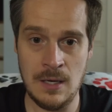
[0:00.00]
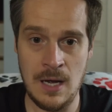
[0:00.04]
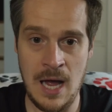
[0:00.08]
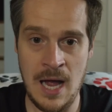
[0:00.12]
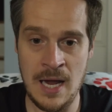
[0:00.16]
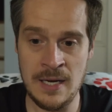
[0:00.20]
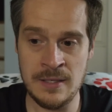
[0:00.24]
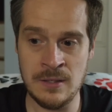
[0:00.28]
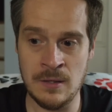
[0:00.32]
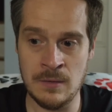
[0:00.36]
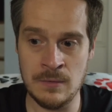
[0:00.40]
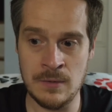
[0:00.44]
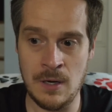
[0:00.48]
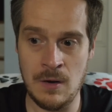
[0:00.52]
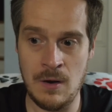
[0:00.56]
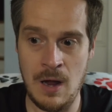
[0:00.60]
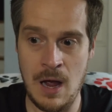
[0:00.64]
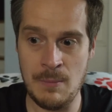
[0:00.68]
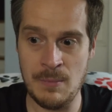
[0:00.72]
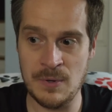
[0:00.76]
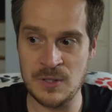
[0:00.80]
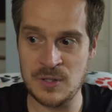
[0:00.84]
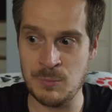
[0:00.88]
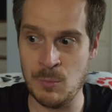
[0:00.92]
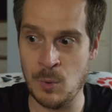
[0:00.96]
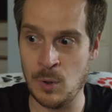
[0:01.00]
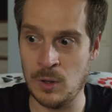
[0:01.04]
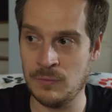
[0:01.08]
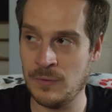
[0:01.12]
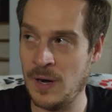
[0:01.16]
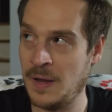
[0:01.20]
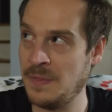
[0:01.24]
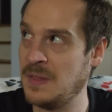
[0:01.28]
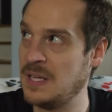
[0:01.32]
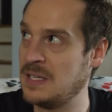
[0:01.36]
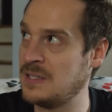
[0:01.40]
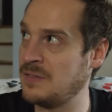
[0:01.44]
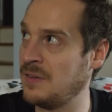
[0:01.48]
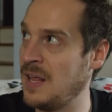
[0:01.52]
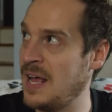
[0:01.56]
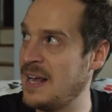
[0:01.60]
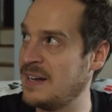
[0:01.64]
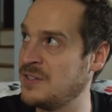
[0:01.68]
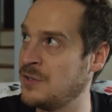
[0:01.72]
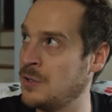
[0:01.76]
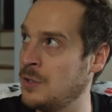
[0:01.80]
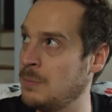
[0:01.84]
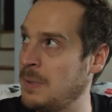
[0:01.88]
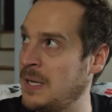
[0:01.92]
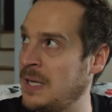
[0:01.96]
I don't know how much more red these
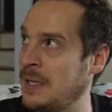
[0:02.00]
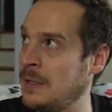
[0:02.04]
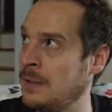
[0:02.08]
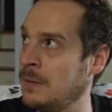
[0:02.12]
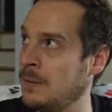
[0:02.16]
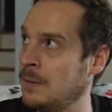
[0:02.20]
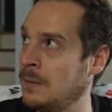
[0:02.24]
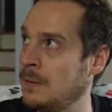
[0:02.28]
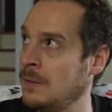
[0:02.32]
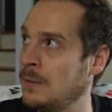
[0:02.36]
flags could be.